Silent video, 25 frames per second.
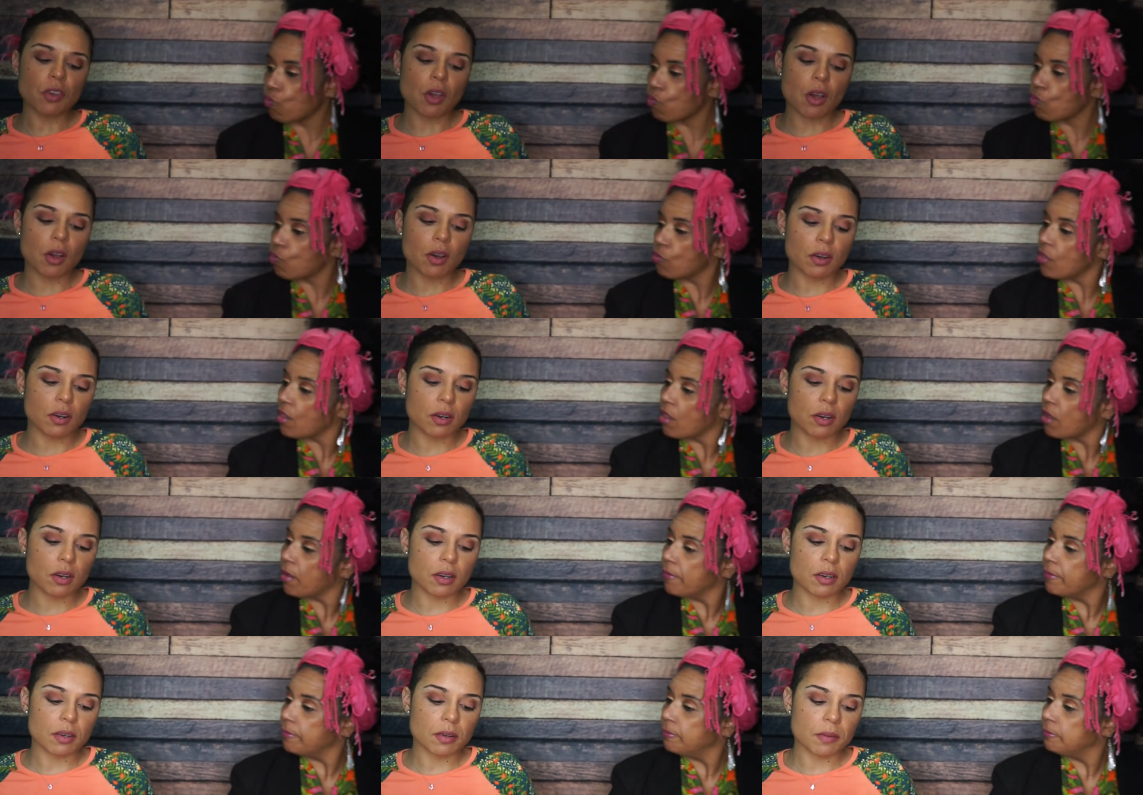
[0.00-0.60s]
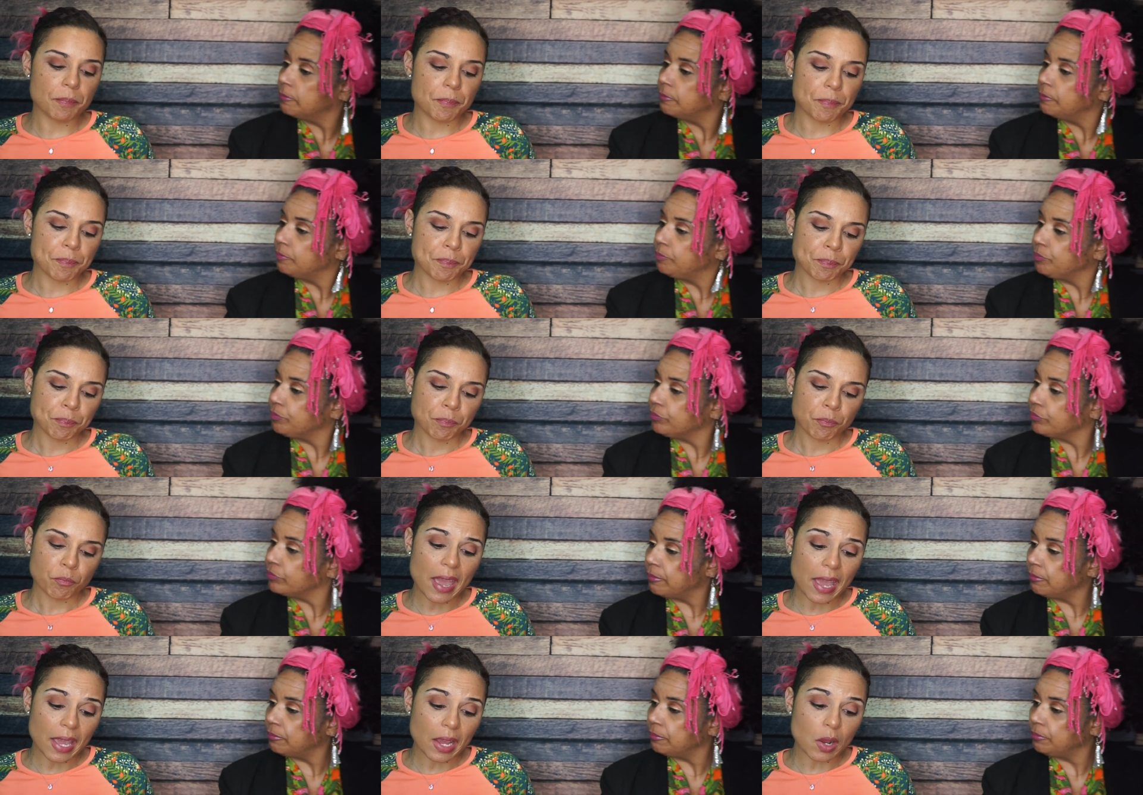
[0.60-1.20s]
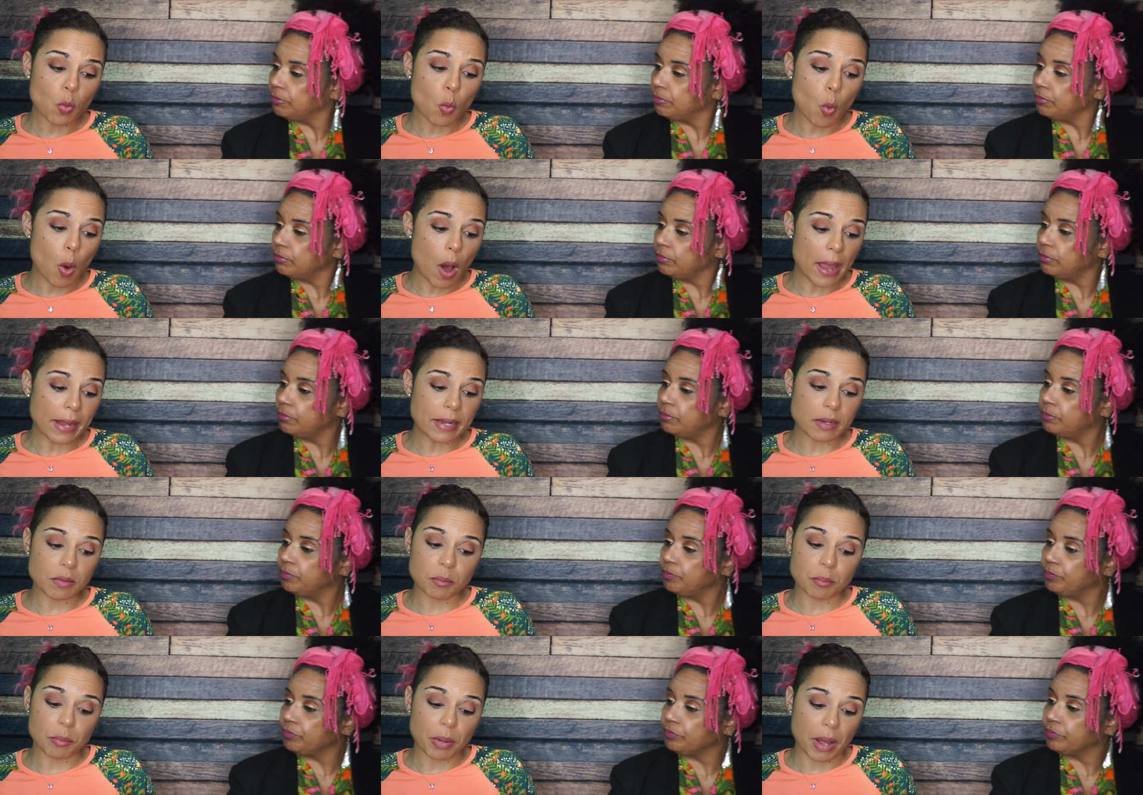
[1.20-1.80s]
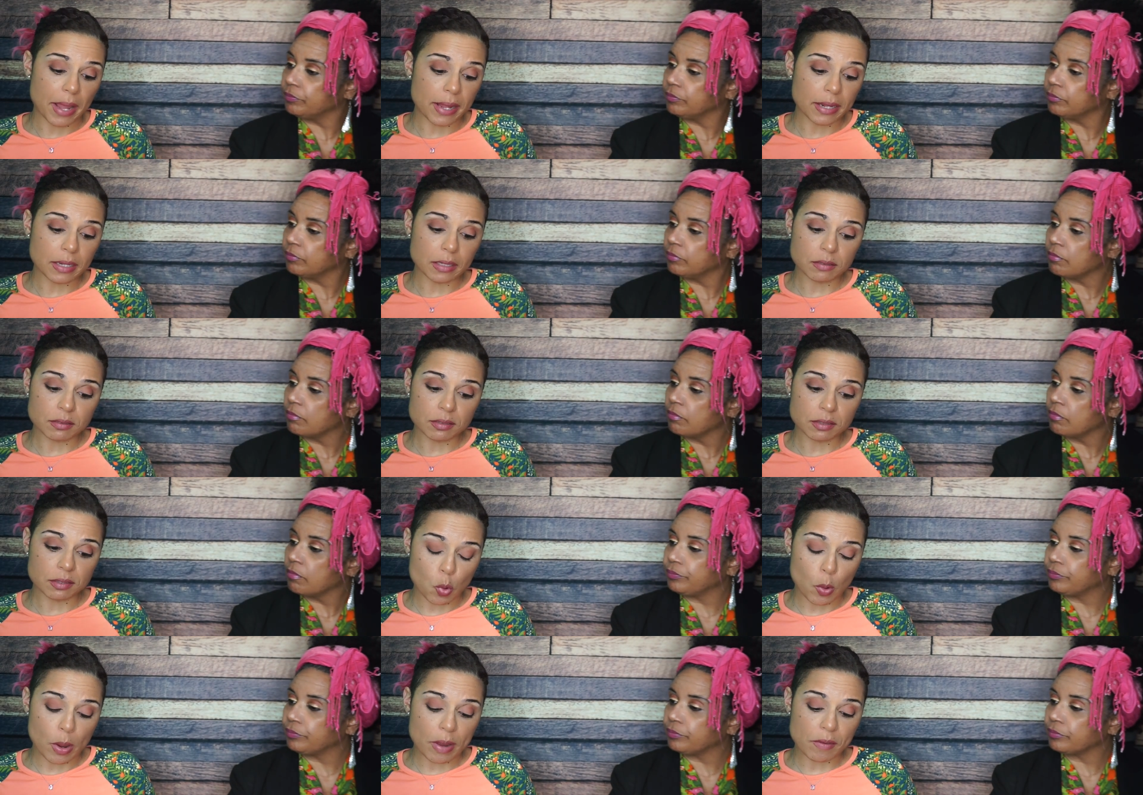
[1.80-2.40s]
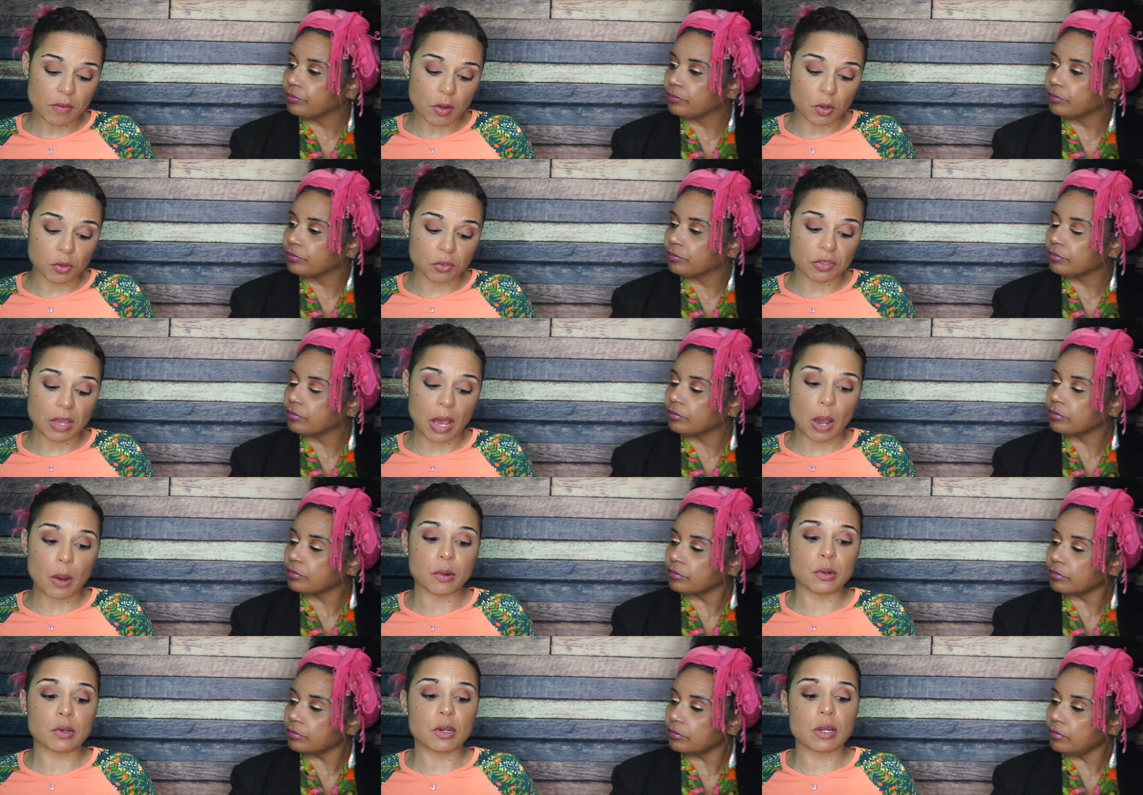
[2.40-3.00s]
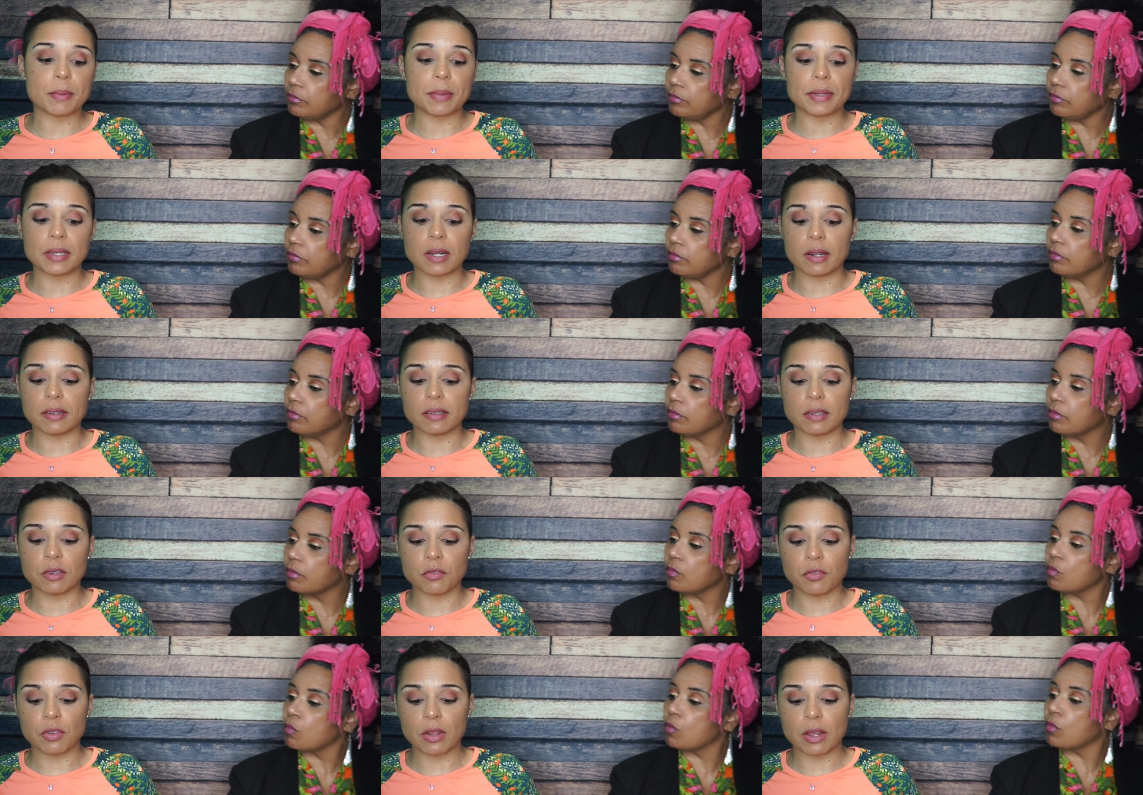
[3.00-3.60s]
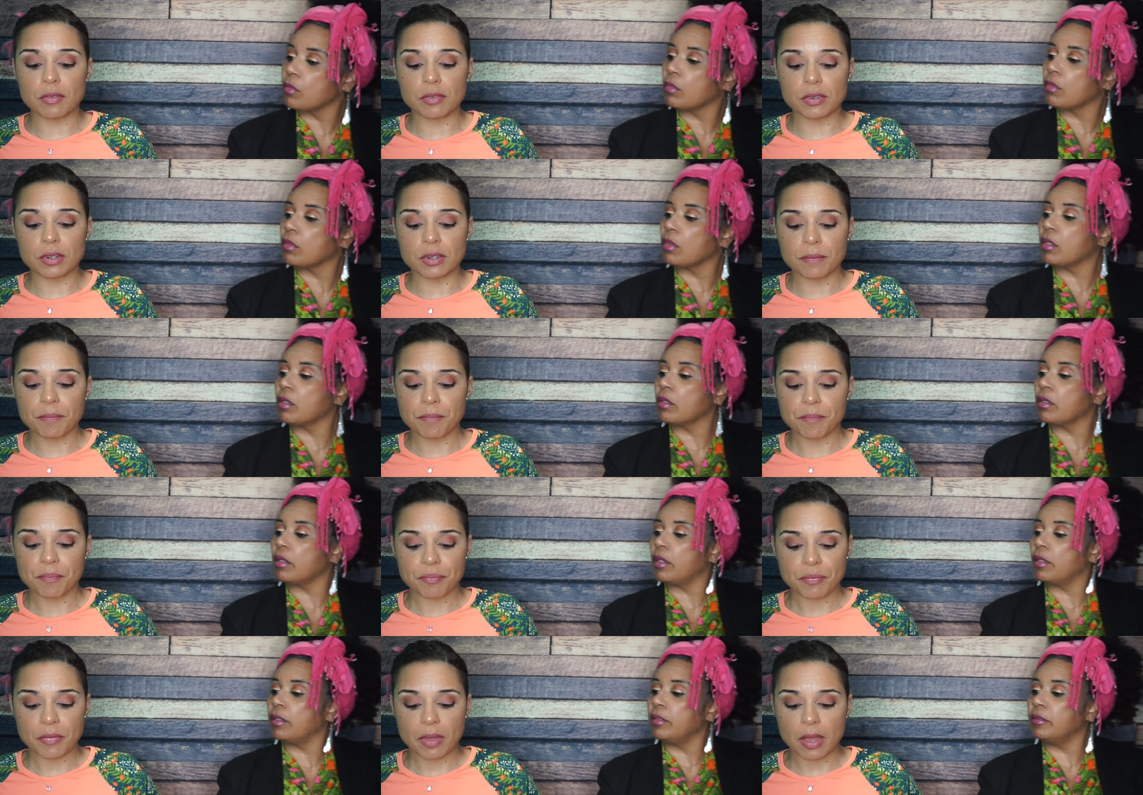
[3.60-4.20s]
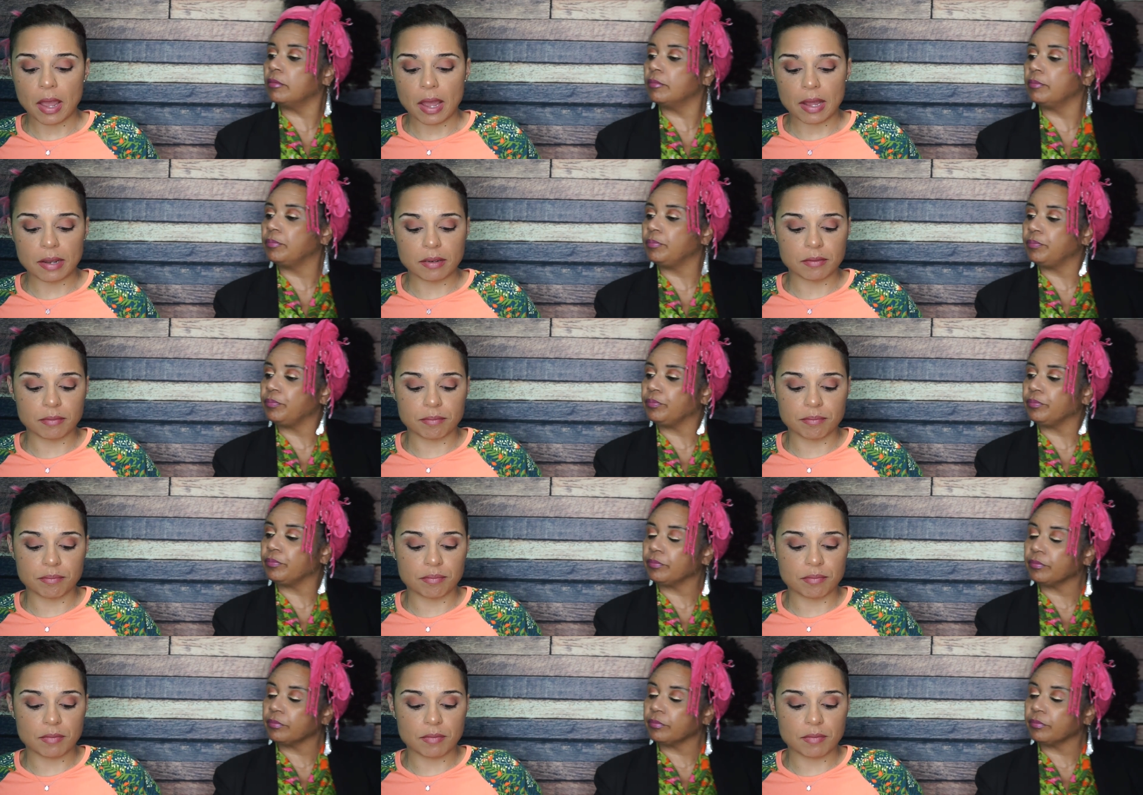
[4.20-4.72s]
Speaker 1: are egg white bites, Quevo sour cream and onion flavor. Okay. I'm,